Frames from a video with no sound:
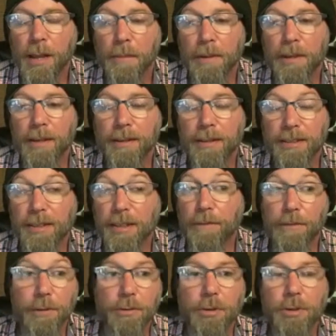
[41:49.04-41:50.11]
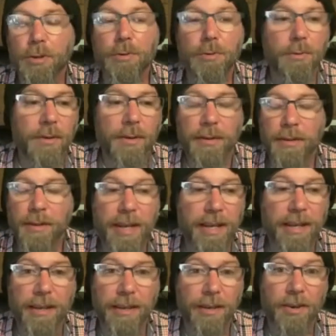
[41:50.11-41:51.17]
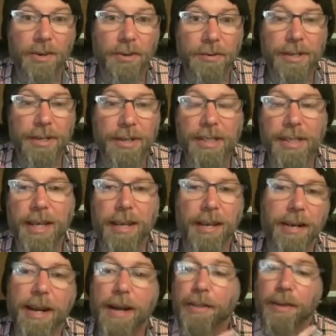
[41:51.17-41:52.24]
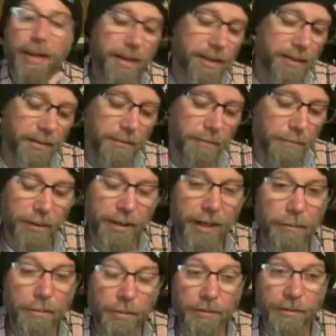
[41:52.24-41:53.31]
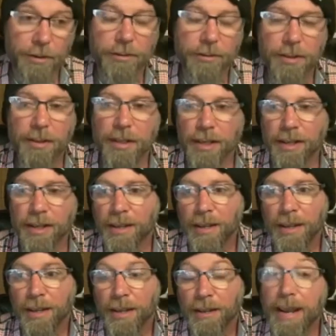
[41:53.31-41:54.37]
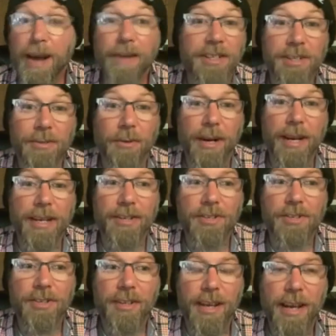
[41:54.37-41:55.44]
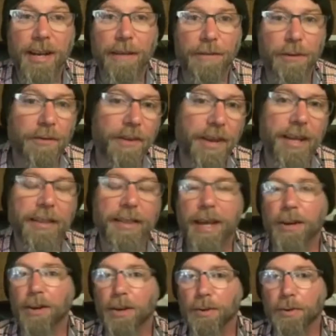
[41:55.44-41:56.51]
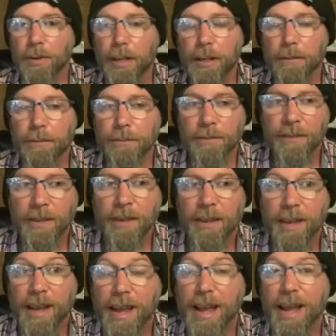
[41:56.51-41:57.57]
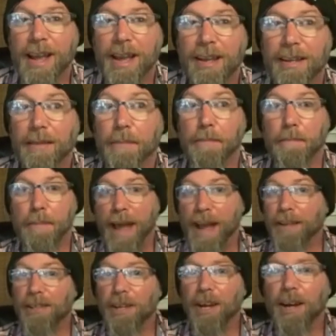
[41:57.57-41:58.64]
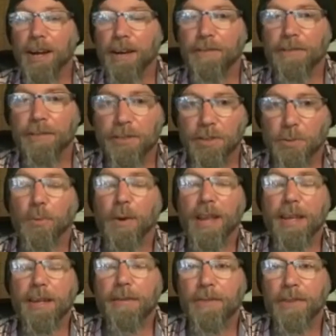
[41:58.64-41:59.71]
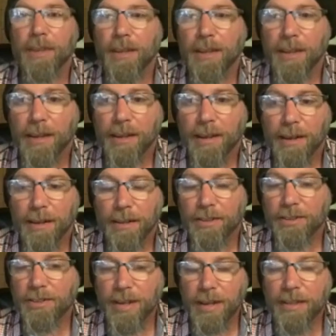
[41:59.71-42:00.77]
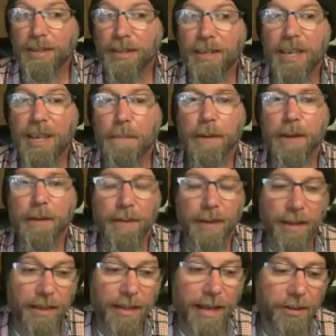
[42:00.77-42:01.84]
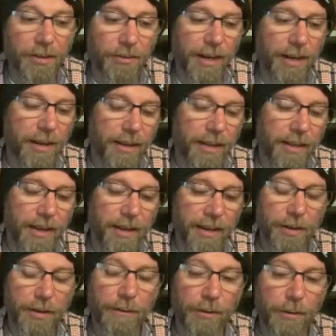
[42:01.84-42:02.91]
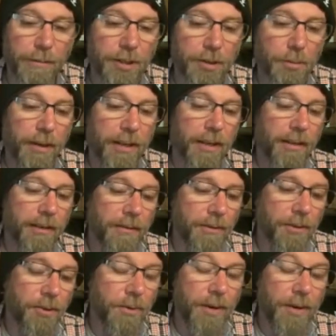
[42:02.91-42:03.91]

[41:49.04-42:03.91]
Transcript: because if you do nick an artery, say, and now the guy's bleeding profusely, now he's enraged. And if you've hit that artery and backed off to wait, there's nothing to keep him in that direct, in that interval between you